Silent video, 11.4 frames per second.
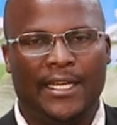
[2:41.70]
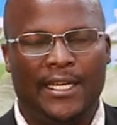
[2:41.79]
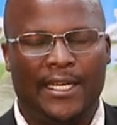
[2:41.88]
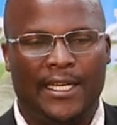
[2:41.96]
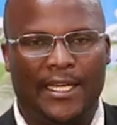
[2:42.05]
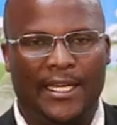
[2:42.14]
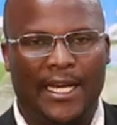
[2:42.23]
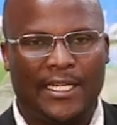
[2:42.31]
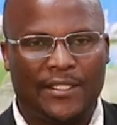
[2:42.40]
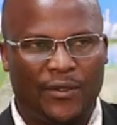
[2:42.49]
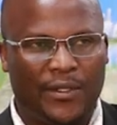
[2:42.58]

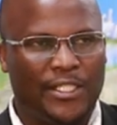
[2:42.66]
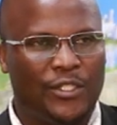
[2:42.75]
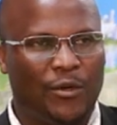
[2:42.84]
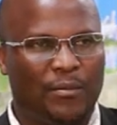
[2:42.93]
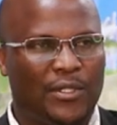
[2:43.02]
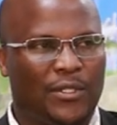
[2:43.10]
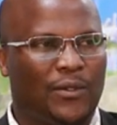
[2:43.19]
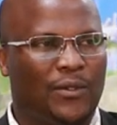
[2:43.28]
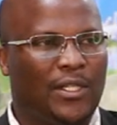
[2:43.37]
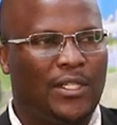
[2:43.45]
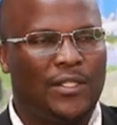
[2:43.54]
RCoE Geoportal?
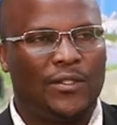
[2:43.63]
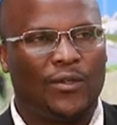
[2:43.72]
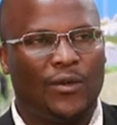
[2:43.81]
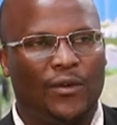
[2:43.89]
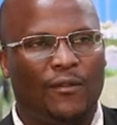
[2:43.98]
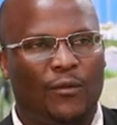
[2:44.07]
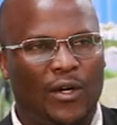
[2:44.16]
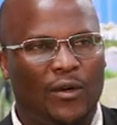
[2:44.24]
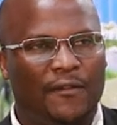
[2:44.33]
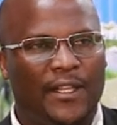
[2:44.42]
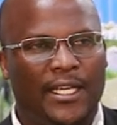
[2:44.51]
So one
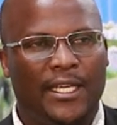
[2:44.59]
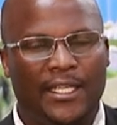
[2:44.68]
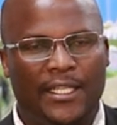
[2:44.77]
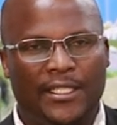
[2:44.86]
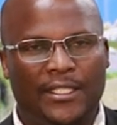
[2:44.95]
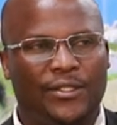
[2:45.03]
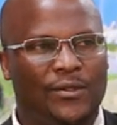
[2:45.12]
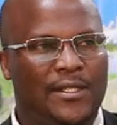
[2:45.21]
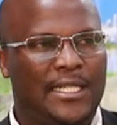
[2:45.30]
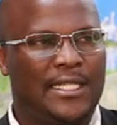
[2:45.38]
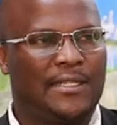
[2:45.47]
of the
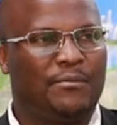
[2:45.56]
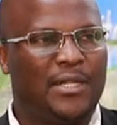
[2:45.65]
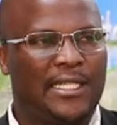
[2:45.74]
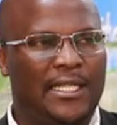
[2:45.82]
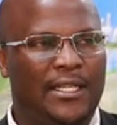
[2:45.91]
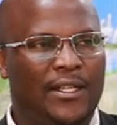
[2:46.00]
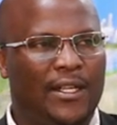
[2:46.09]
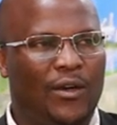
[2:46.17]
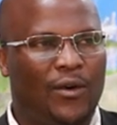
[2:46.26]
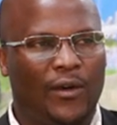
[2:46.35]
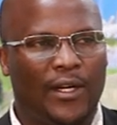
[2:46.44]
issues is missing
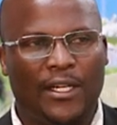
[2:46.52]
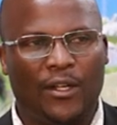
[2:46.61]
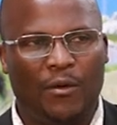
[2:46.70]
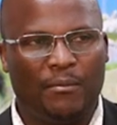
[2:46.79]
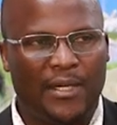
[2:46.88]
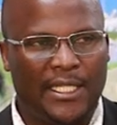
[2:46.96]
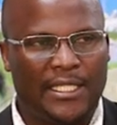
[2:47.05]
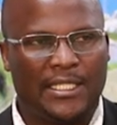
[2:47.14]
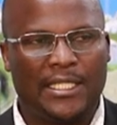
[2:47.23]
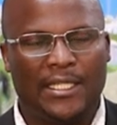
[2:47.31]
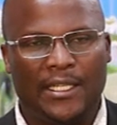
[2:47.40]
or
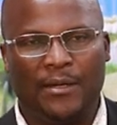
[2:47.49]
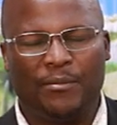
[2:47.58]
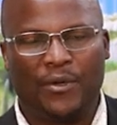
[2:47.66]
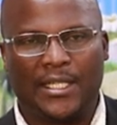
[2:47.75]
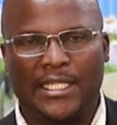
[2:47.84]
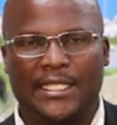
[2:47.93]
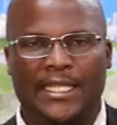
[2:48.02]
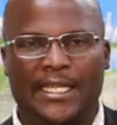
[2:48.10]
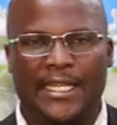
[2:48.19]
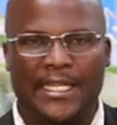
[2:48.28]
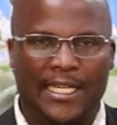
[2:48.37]
incomplete
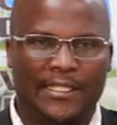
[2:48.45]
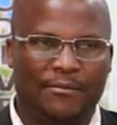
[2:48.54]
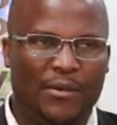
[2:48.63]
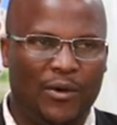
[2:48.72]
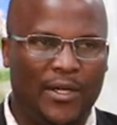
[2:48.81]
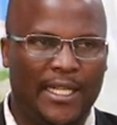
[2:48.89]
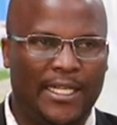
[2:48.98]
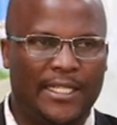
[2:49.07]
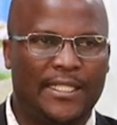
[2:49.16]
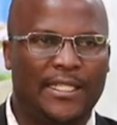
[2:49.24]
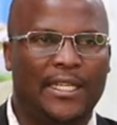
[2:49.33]
protected areas
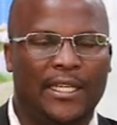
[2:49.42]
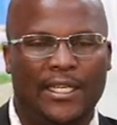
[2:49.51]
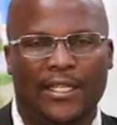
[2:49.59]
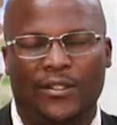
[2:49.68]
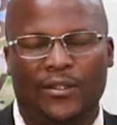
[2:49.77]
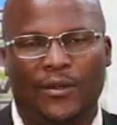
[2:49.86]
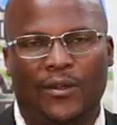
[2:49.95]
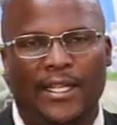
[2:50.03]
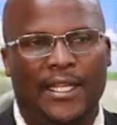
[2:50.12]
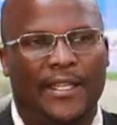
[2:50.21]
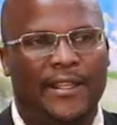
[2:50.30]
boundaries. So
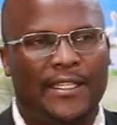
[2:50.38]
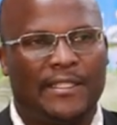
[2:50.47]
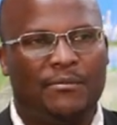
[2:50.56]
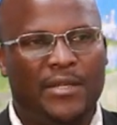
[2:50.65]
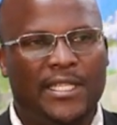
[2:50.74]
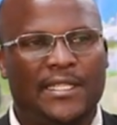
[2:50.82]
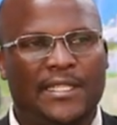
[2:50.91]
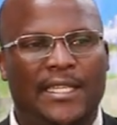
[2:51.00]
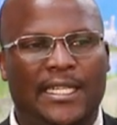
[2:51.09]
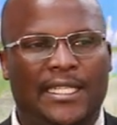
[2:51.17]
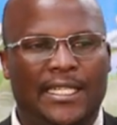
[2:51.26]
this means
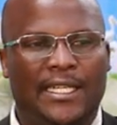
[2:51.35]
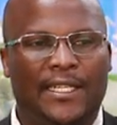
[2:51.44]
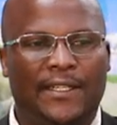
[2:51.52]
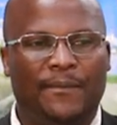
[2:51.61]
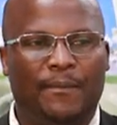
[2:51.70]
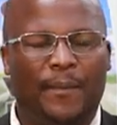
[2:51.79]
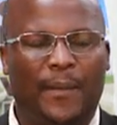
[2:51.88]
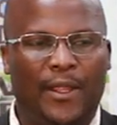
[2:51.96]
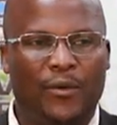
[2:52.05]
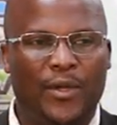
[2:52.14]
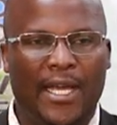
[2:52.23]
that
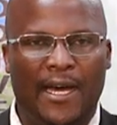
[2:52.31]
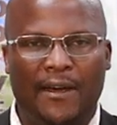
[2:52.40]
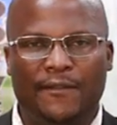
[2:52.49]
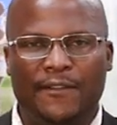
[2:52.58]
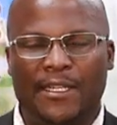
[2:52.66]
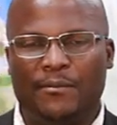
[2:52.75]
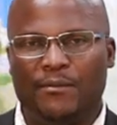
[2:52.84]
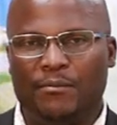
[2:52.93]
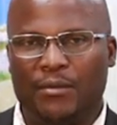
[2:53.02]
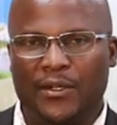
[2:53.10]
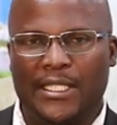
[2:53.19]
we have some
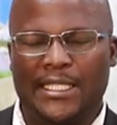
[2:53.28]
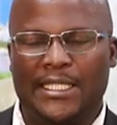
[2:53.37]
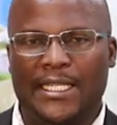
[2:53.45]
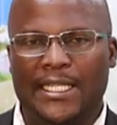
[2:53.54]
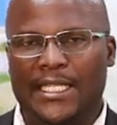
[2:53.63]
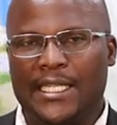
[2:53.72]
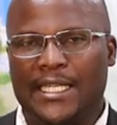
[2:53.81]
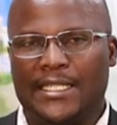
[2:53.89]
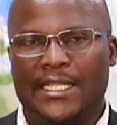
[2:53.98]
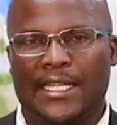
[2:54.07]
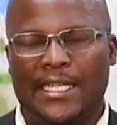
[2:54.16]
protected
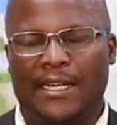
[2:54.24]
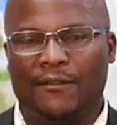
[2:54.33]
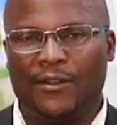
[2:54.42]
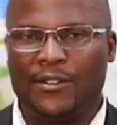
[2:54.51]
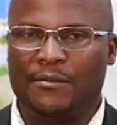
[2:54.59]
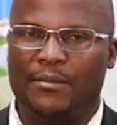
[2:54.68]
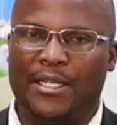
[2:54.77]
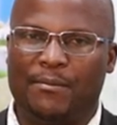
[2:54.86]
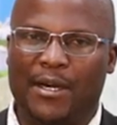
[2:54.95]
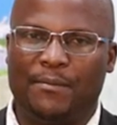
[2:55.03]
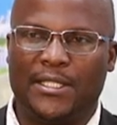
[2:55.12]
areas that have not
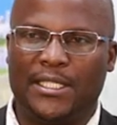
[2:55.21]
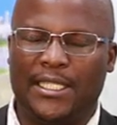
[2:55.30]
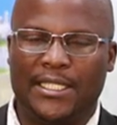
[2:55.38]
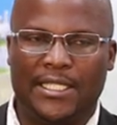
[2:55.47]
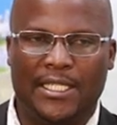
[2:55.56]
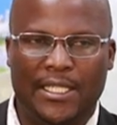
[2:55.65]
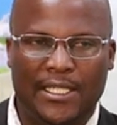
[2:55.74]
been mapped yet.